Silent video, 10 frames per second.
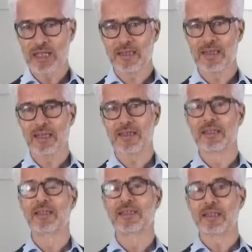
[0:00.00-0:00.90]
and that
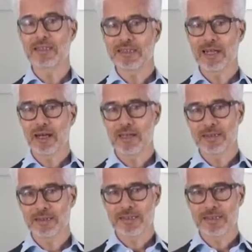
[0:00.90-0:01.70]
this class is a